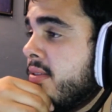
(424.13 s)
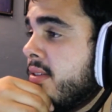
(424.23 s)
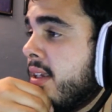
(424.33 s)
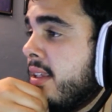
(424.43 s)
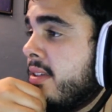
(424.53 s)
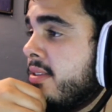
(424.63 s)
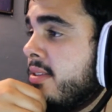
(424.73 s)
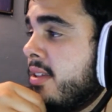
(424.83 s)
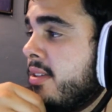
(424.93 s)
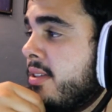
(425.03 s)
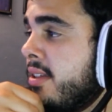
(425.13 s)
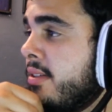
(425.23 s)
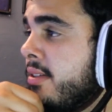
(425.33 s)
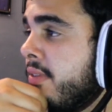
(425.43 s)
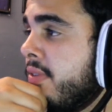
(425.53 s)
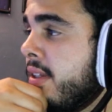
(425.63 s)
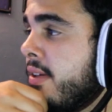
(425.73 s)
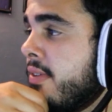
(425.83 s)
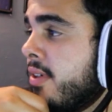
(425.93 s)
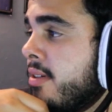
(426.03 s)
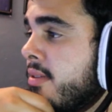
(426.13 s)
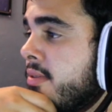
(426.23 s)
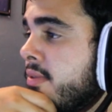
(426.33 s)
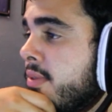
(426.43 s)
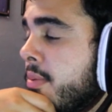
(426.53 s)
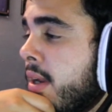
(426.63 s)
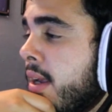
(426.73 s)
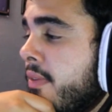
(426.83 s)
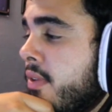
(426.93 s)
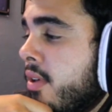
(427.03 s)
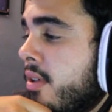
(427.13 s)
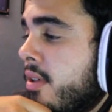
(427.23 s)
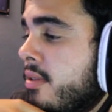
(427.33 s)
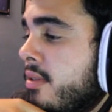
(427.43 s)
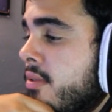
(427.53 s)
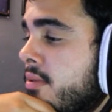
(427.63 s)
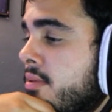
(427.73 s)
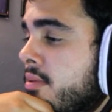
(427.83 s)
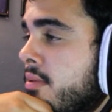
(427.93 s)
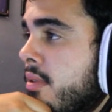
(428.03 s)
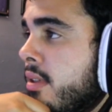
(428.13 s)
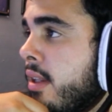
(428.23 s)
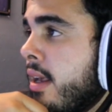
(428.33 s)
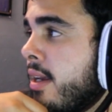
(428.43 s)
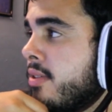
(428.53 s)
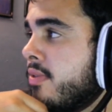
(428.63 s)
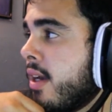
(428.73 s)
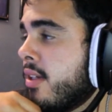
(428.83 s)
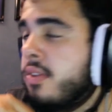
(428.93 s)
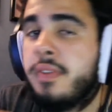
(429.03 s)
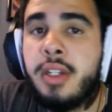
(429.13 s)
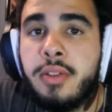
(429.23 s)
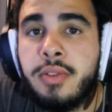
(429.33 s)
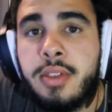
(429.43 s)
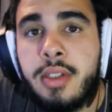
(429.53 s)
It's definitely different from what I've heard in a lot of X Factor videos.